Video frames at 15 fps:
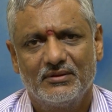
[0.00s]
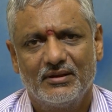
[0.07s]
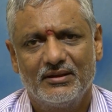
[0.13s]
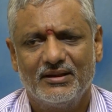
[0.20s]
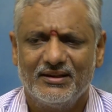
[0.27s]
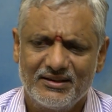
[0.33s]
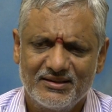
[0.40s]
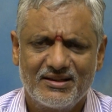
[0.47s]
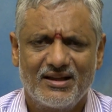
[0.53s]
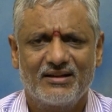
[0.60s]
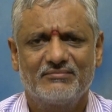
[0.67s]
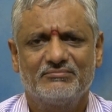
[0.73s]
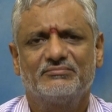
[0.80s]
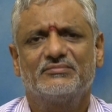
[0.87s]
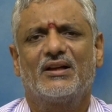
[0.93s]
it is
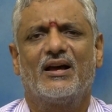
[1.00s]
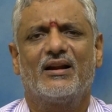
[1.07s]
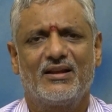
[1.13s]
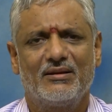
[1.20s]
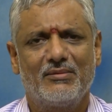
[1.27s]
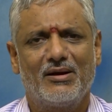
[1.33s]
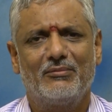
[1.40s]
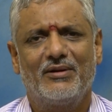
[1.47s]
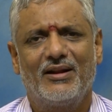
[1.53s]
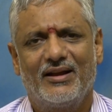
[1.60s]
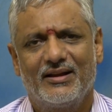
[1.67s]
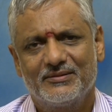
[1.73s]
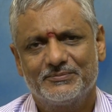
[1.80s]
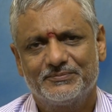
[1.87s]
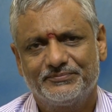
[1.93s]
a ghar ki mamla.
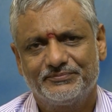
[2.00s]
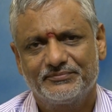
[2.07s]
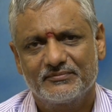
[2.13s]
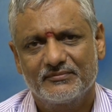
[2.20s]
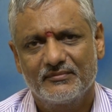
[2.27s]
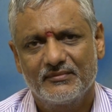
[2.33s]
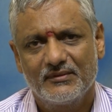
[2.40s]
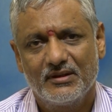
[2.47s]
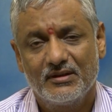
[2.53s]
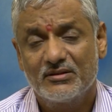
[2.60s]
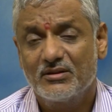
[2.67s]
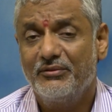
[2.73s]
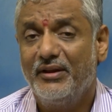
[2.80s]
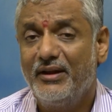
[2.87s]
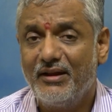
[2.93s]
So
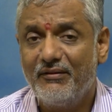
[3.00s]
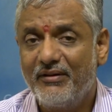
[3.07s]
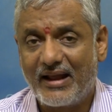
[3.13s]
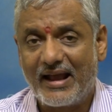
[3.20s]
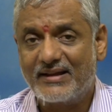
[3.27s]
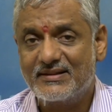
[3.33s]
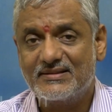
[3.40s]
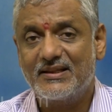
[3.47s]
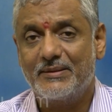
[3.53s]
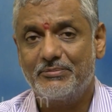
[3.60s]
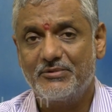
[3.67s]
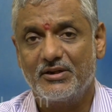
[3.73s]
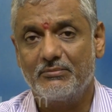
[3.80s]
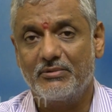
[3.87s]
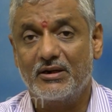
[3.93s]
we never accept
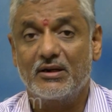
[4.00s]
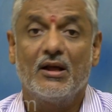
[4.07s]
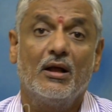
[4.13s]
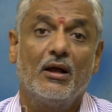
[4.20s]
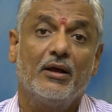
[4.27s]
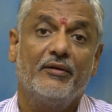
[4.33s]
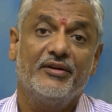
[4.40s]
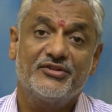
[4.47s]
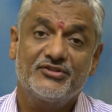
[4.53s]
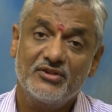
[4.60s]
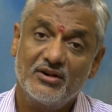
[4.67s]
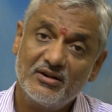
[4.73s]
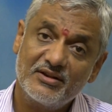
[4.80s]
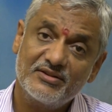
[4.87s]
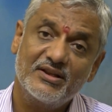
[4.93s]
it, but
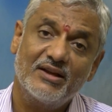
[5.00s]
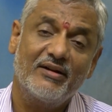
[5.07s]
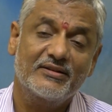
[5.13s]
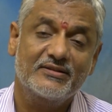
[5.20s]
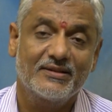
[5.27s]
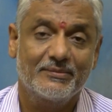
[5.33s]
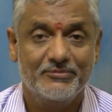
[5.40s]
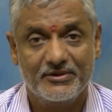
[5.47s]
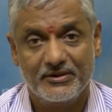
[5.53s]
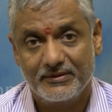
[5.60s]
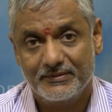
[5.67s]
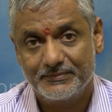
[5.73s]
Westerners have accepted.